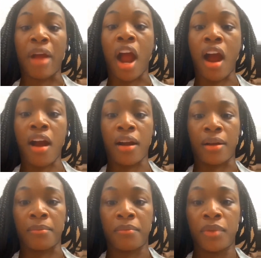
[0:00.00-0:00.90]
in my
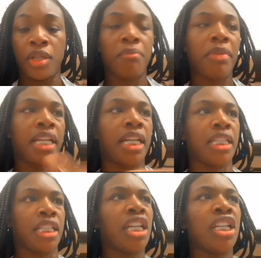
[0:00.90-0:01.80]
arm.
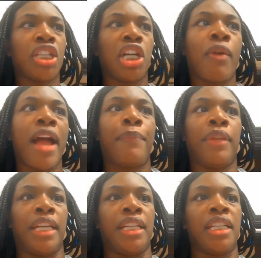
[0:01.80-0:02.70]
Because the
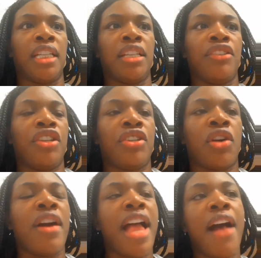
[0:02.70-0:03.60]
grappling, you
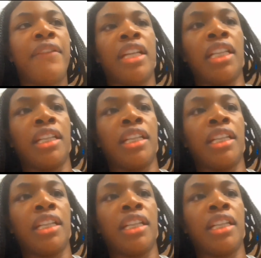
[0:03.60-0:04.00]
know, having to